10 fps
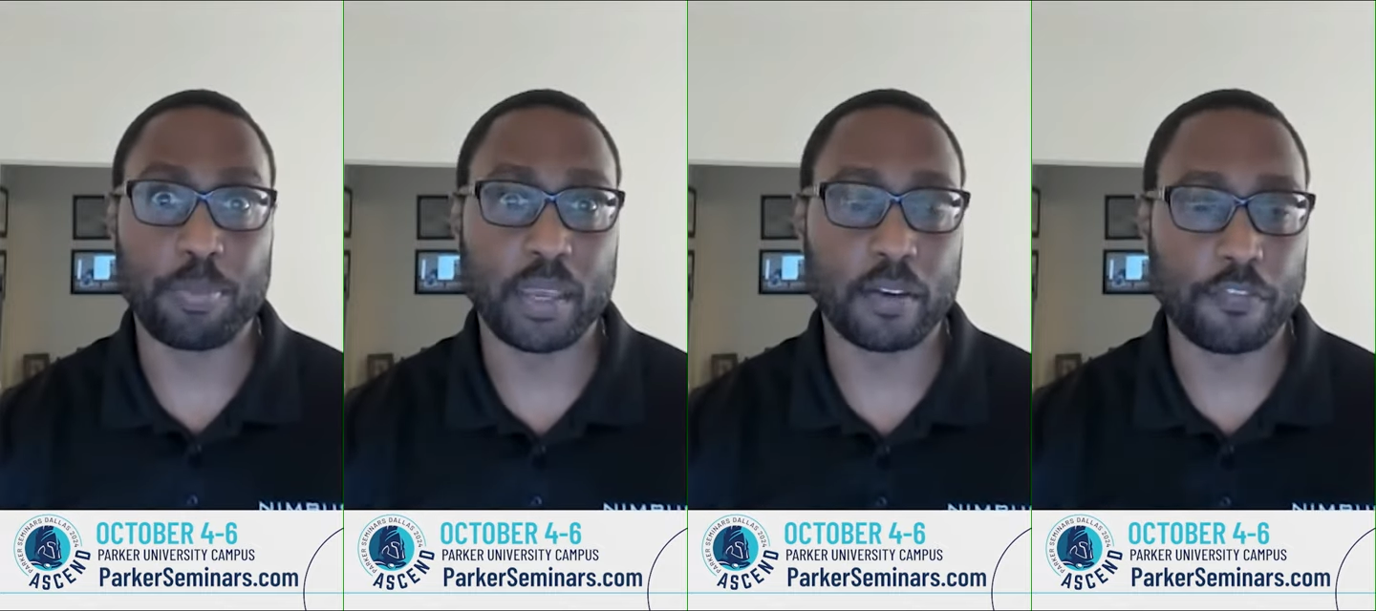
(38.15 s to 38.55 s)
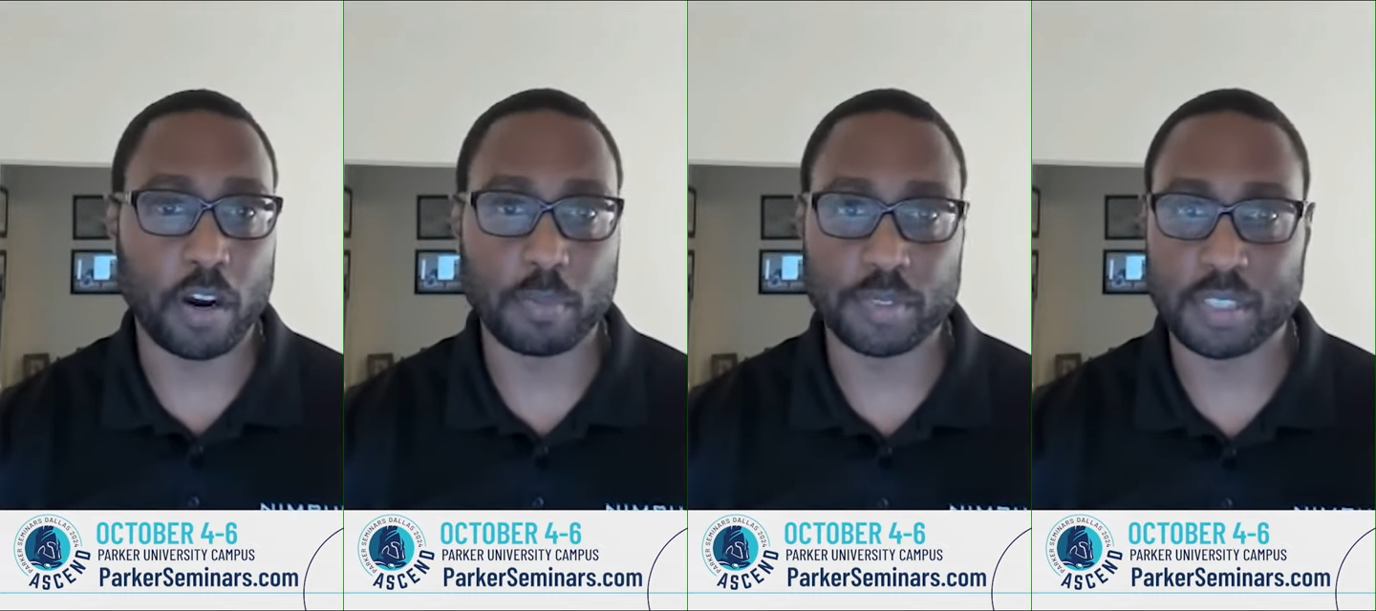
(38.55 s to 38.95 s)
Being a
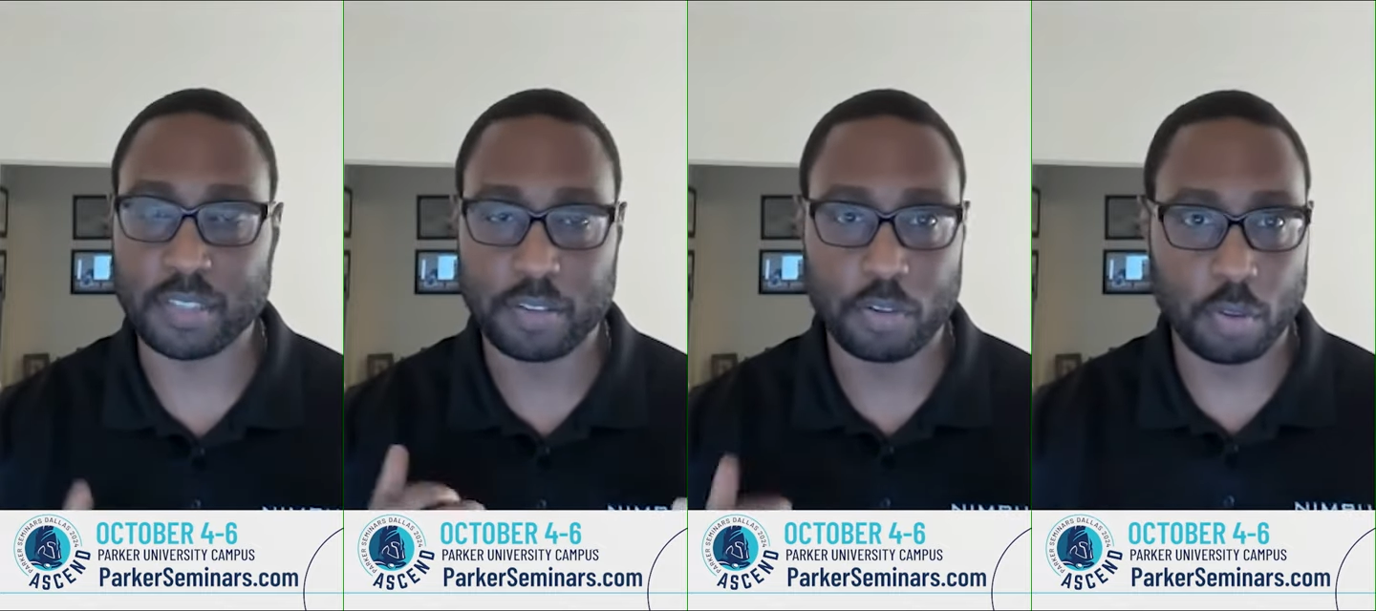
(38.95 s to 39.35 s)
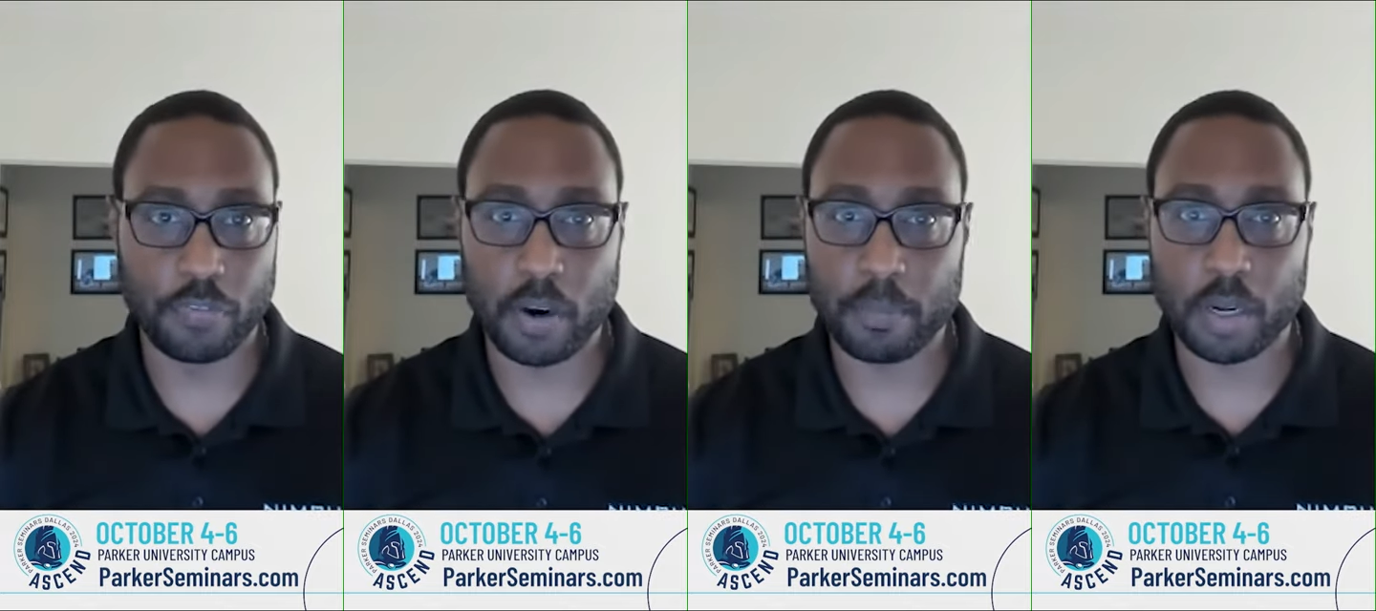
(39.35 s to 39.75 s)
pharmacist, I knew
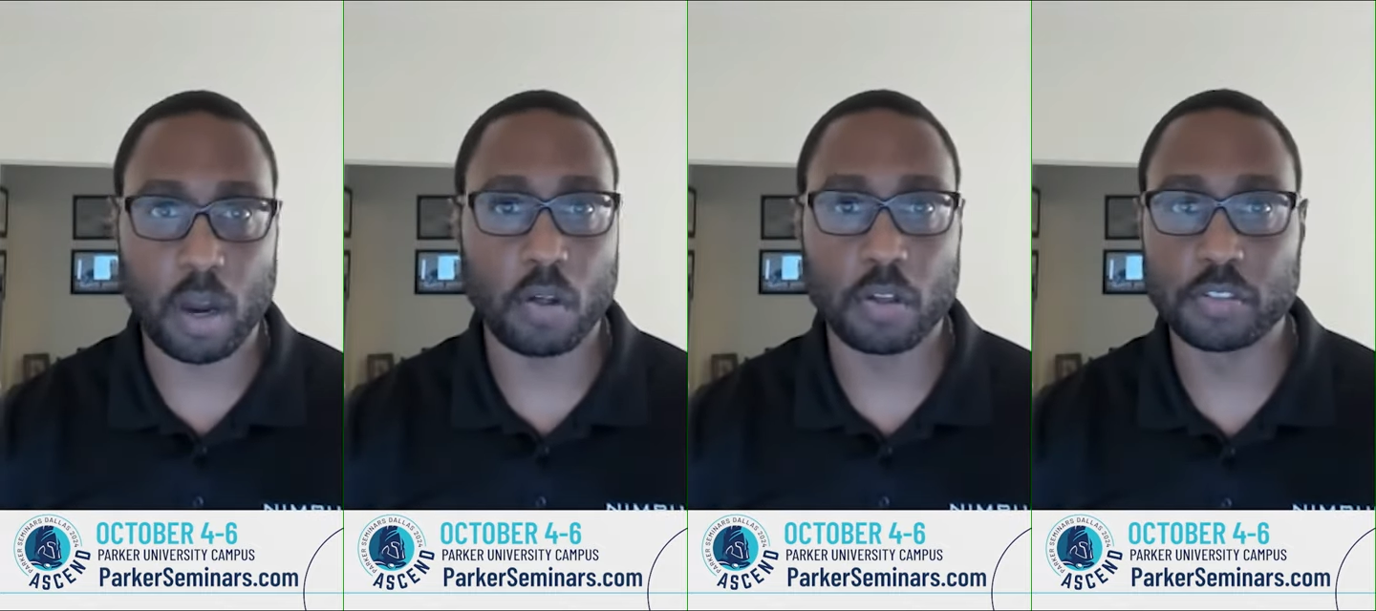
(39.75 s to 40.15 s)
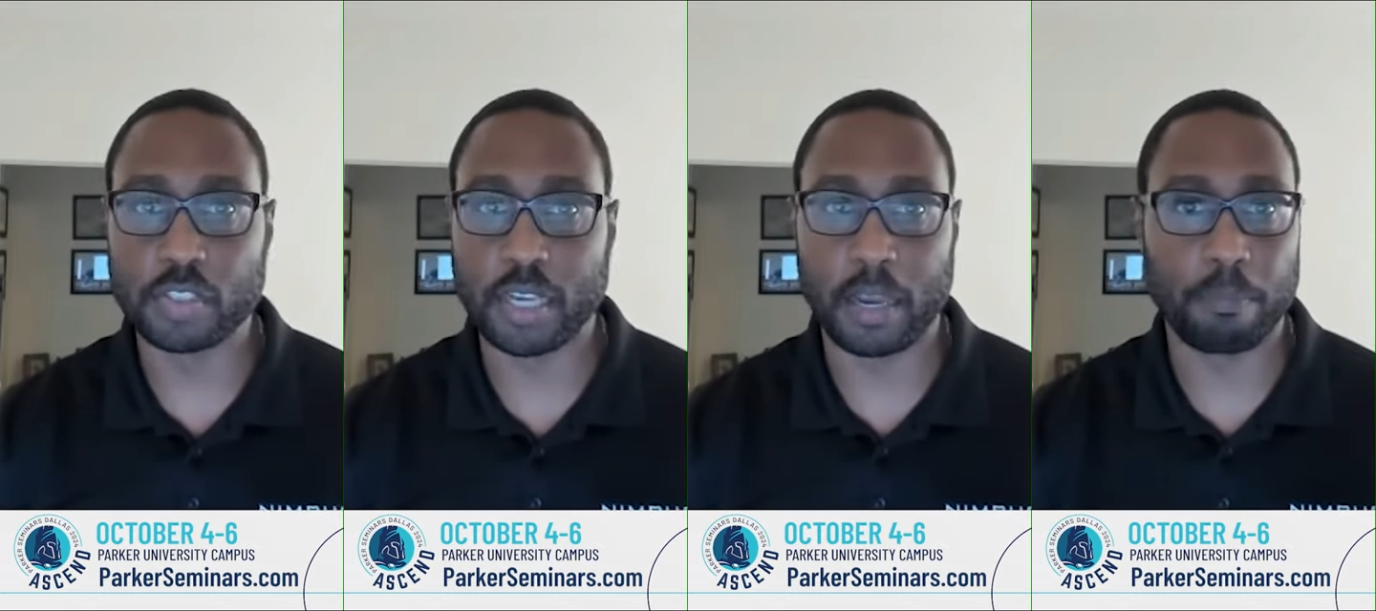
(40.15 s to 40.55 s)
the
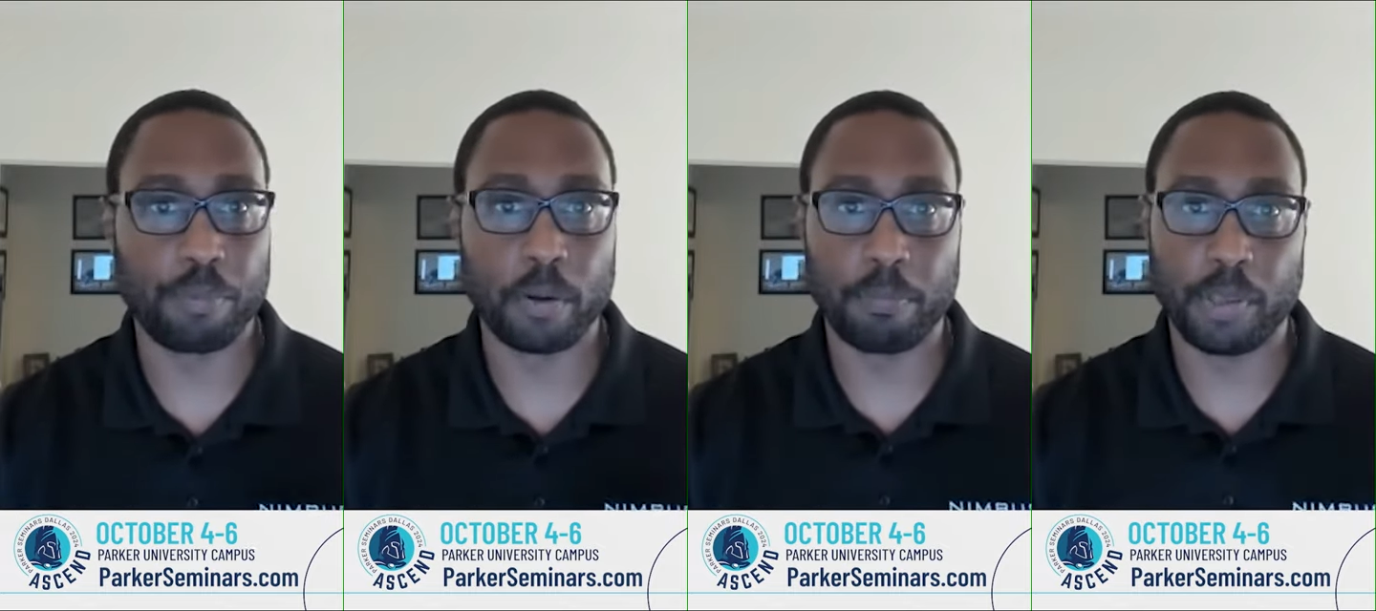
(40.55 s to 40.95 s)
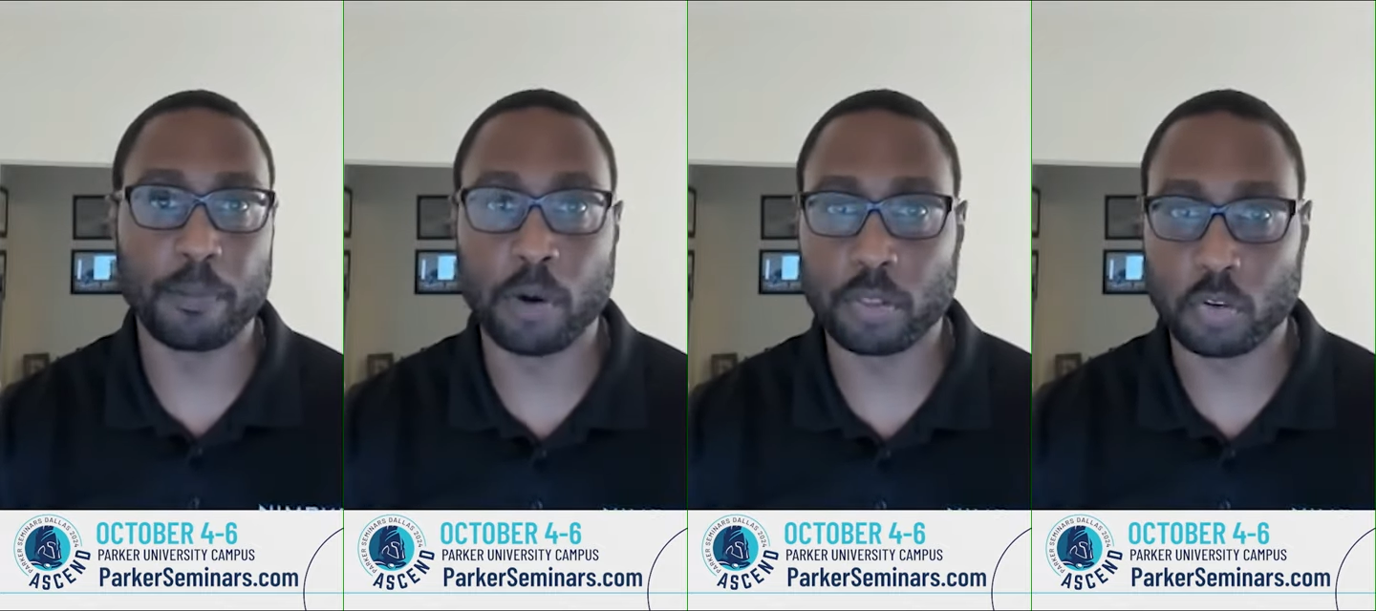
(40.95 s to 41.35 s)
pharmacology, I put
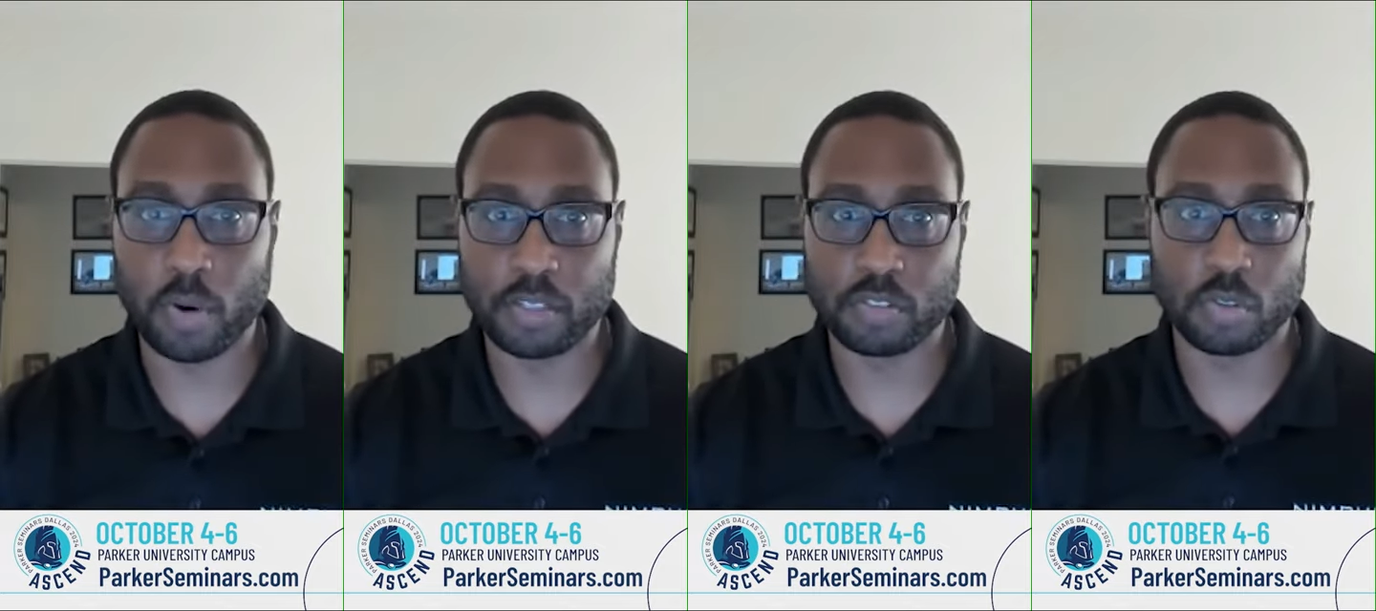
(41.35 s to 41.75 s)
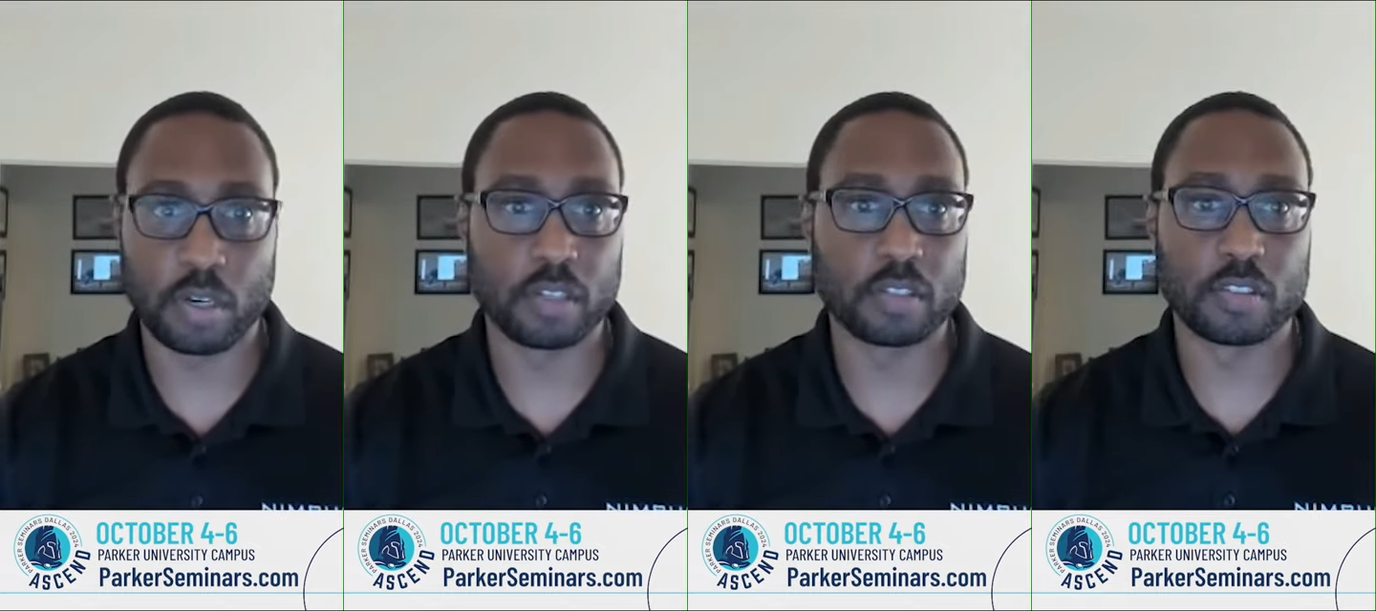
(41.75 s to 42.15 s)
people on the right
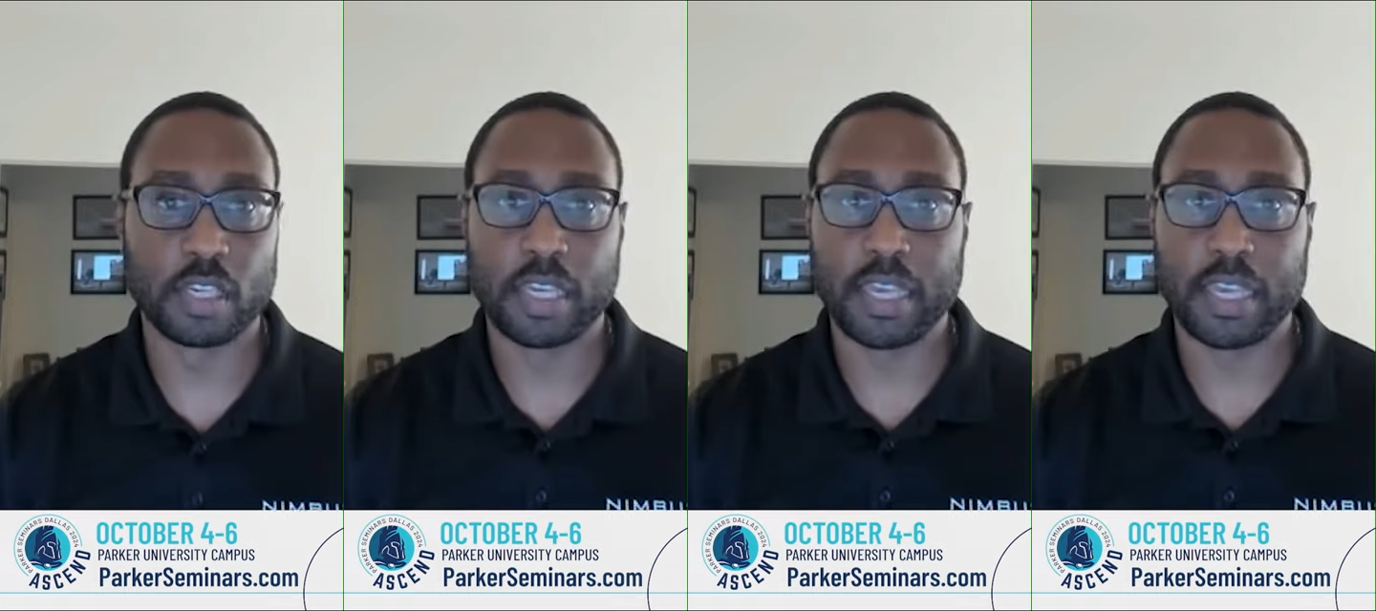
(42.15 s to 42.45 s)
drugs,